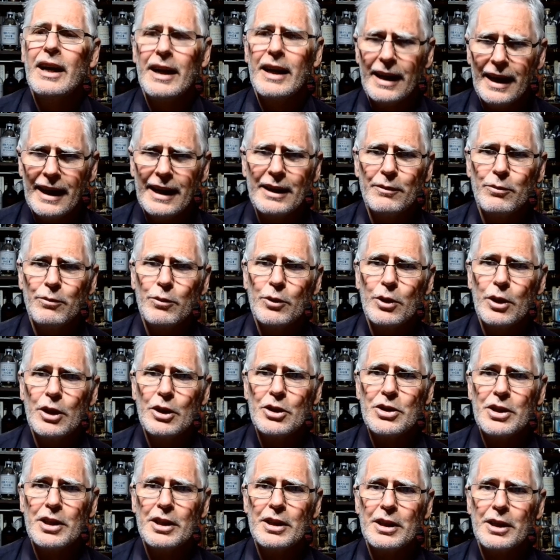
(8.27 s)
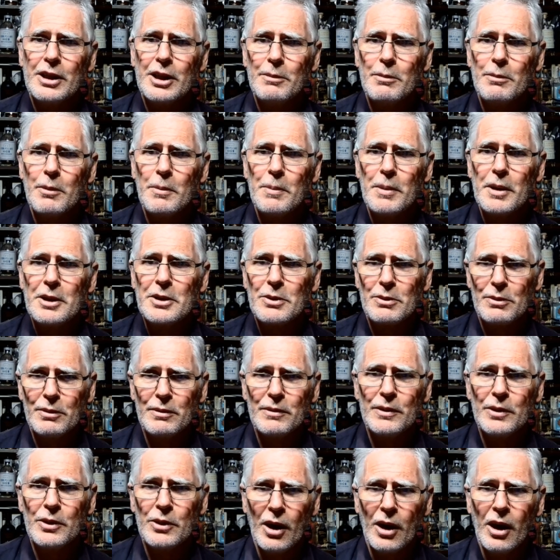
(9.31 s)
And the gin that I'm about to
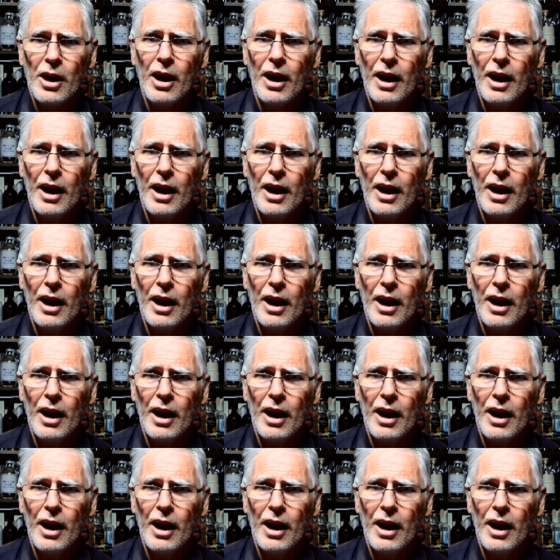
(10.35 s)
review,